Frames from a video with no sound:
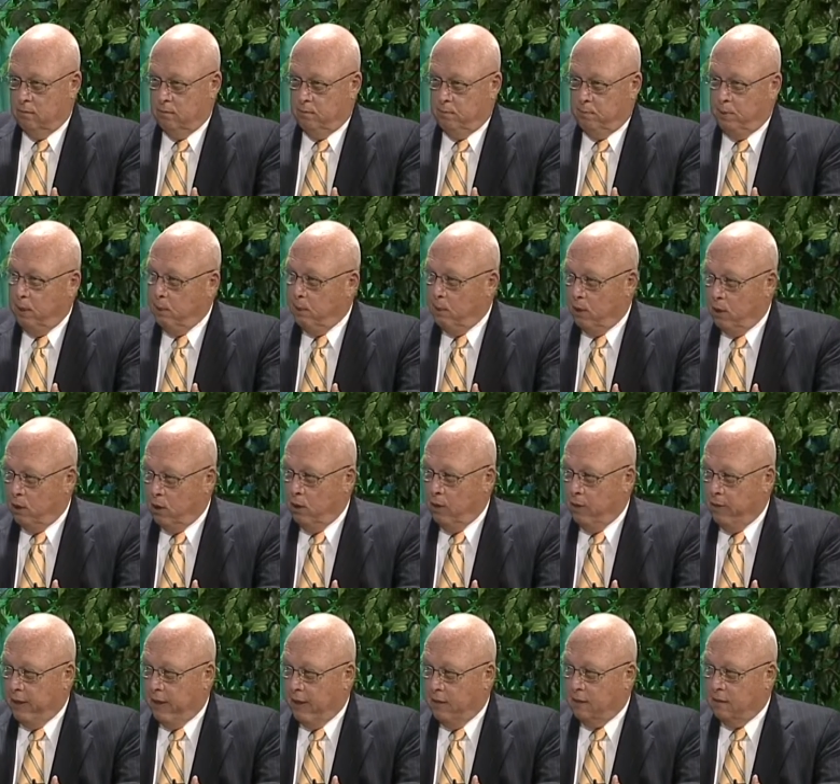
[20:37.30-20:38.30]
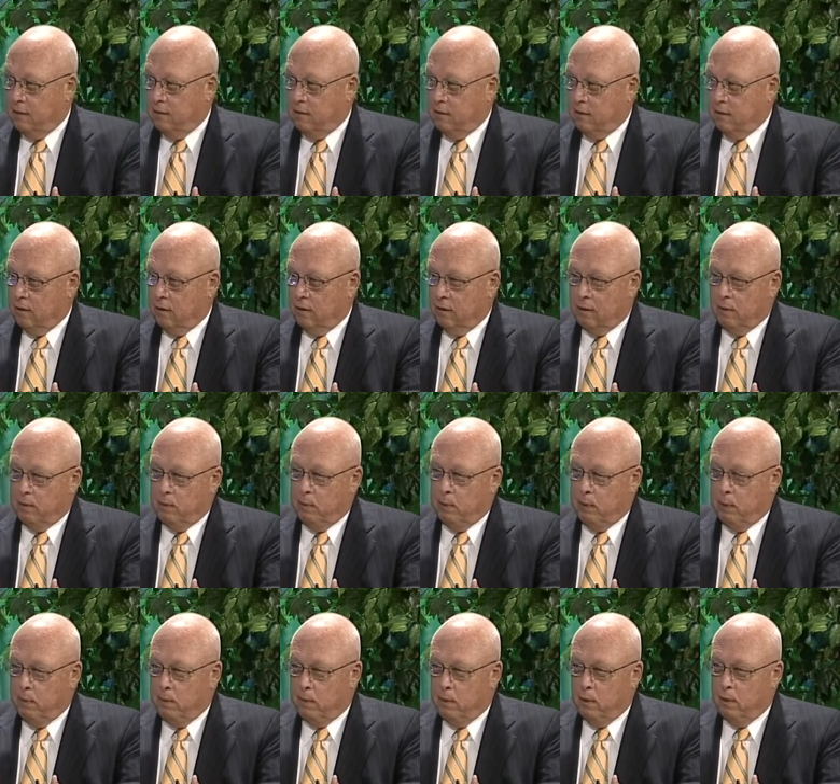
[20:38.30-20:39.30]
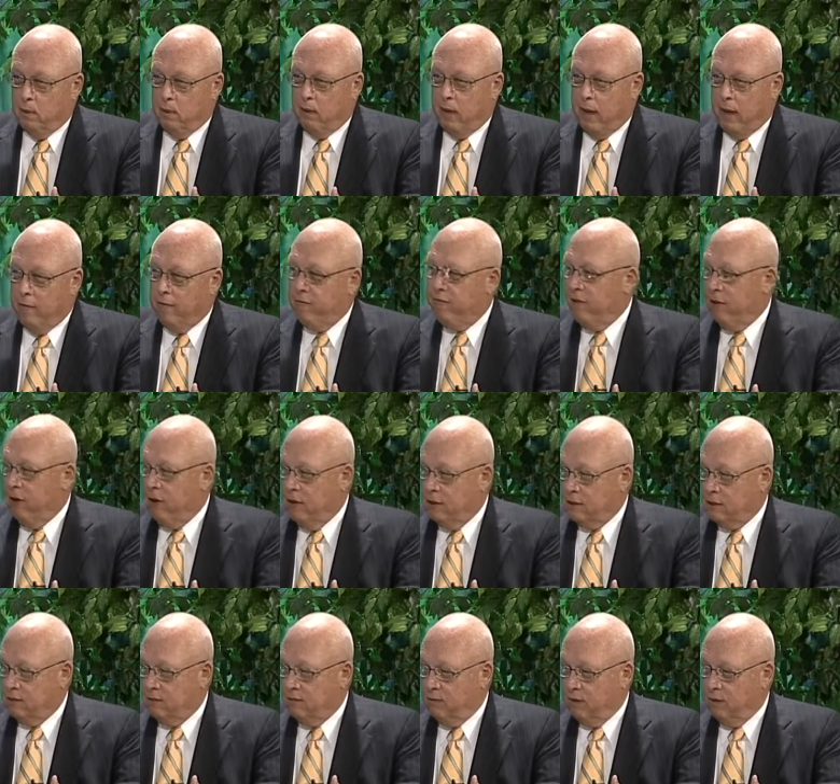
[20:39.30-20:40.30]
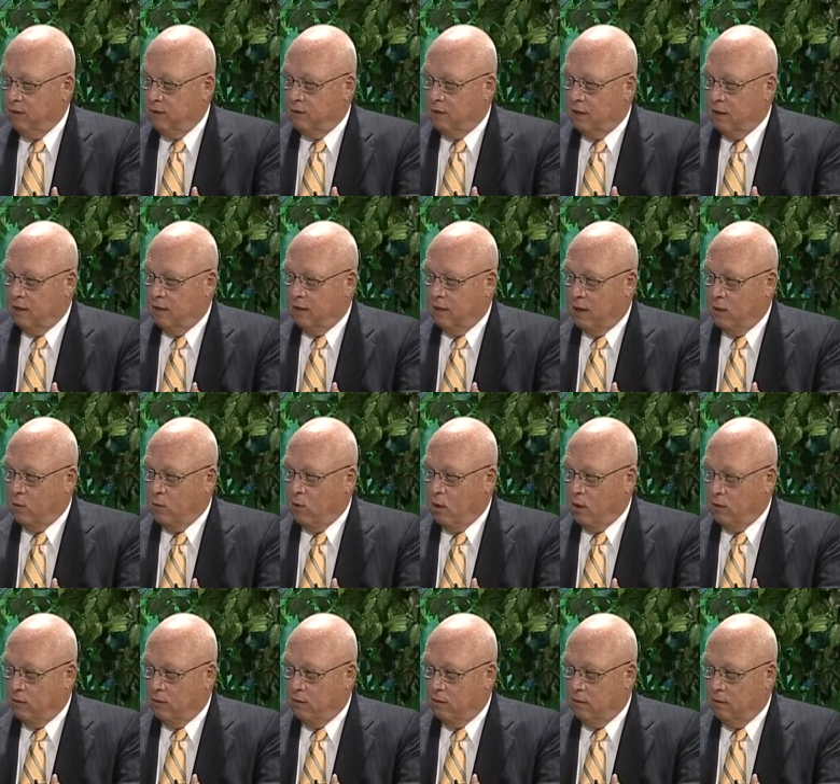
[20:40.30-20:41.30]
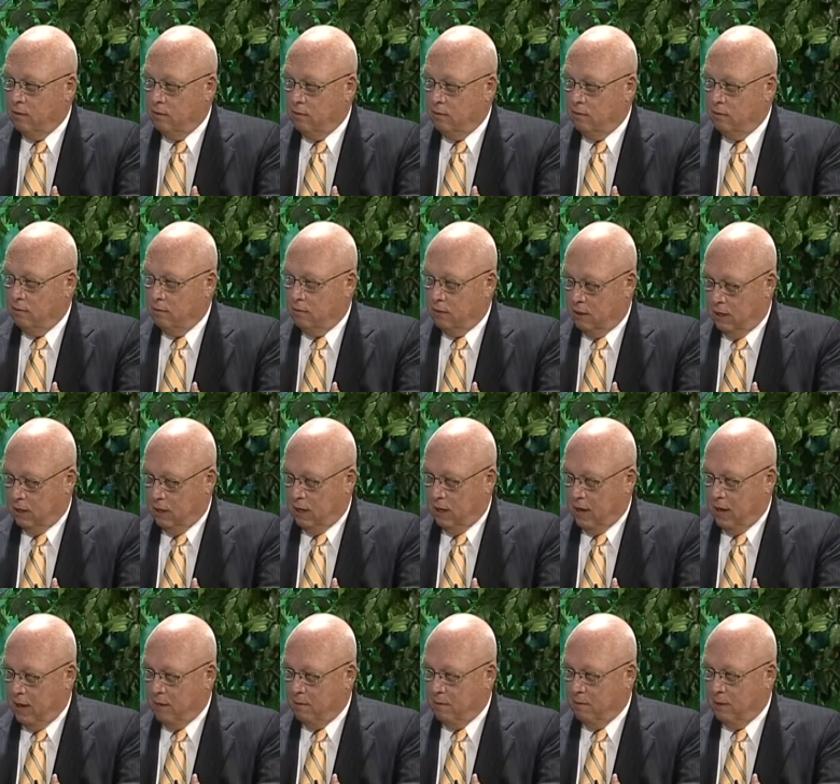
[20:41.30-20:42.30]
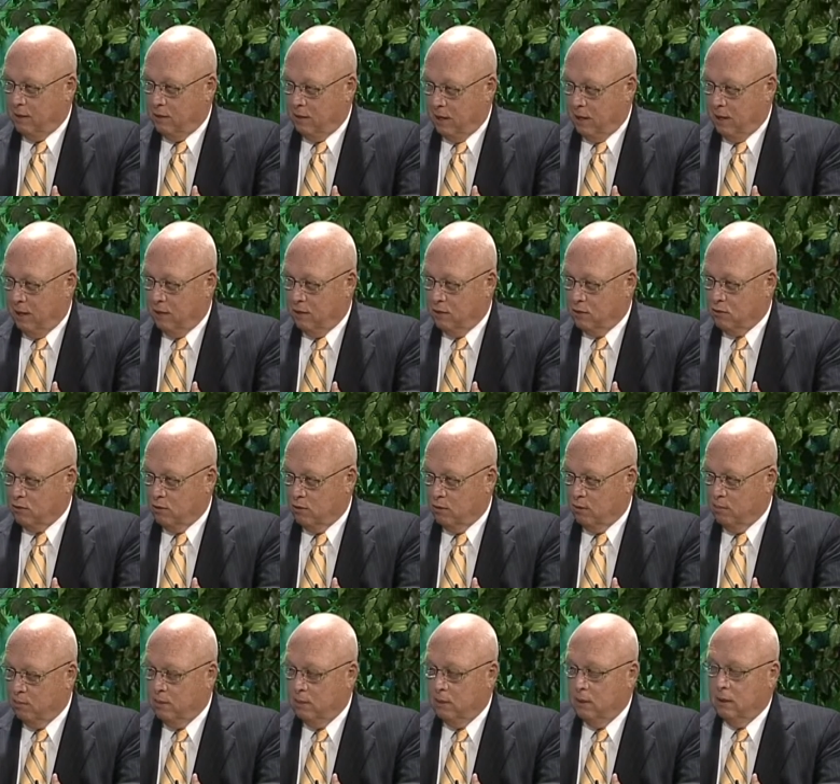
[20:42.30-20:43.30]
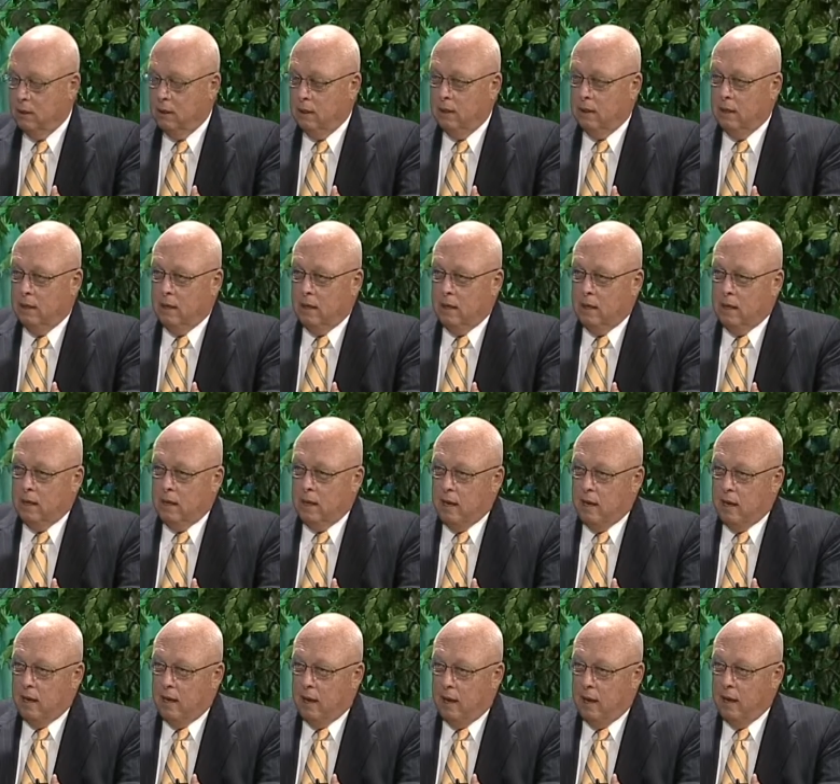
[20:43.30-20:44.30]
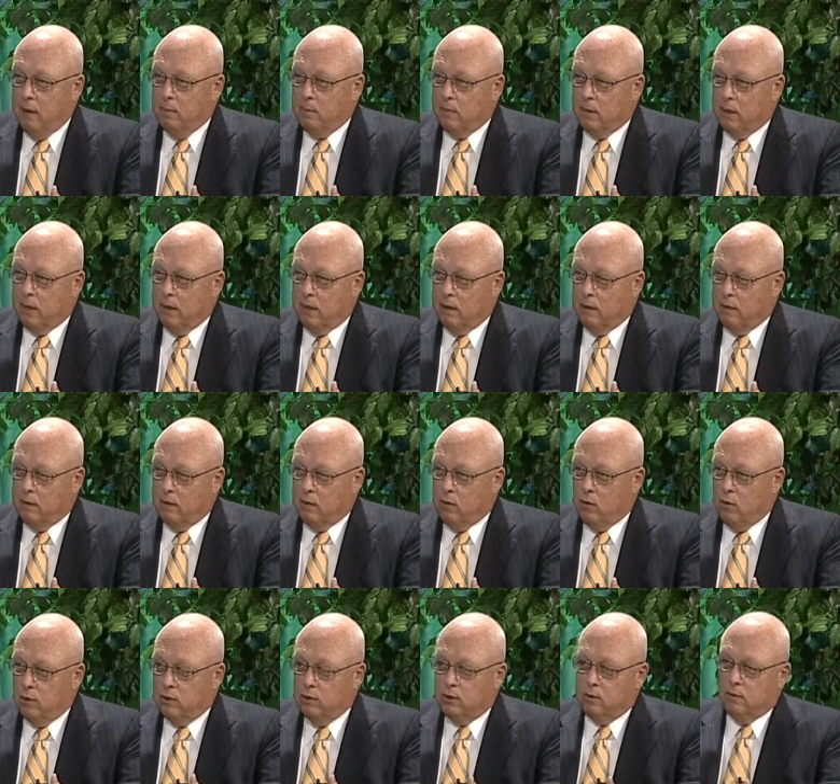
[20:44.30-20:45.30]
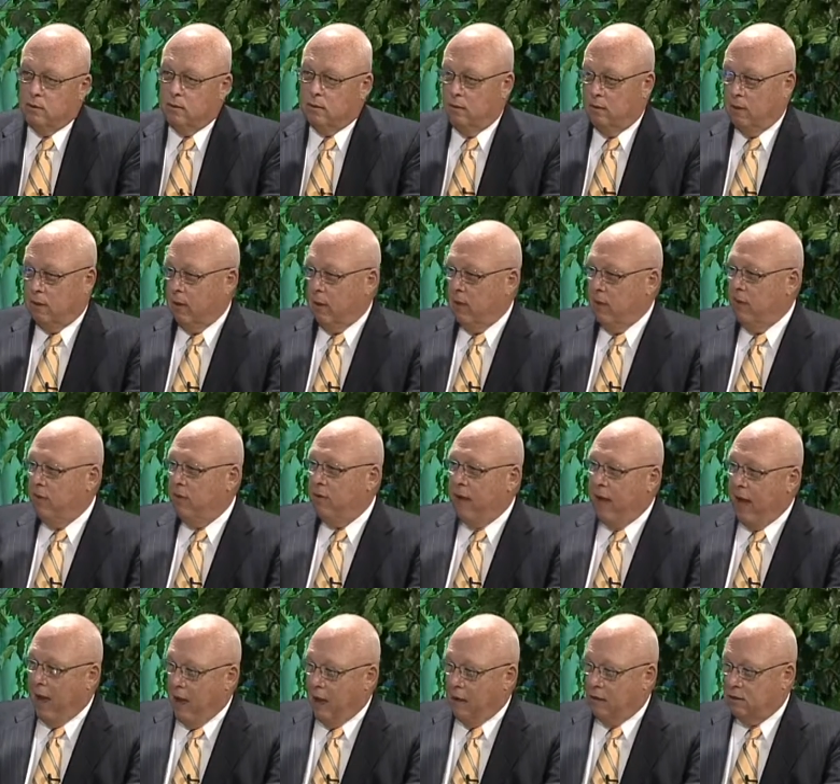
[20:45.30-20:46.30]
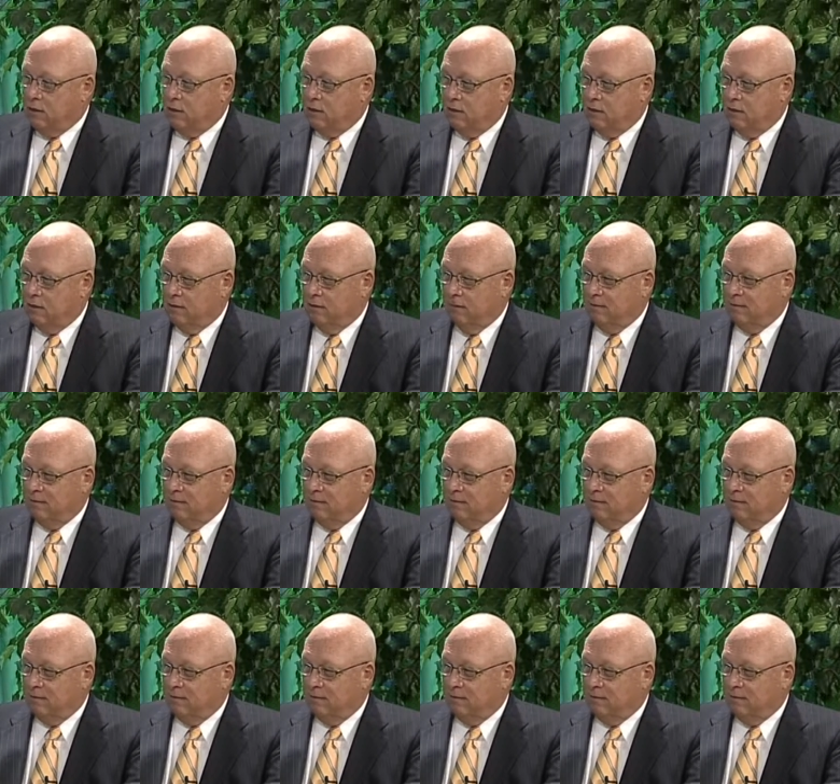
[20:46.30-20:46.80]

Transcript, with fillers: people know that. The people who have philosophies, they, they want to get at them at that age group. And I'm, and of course, they leave the house.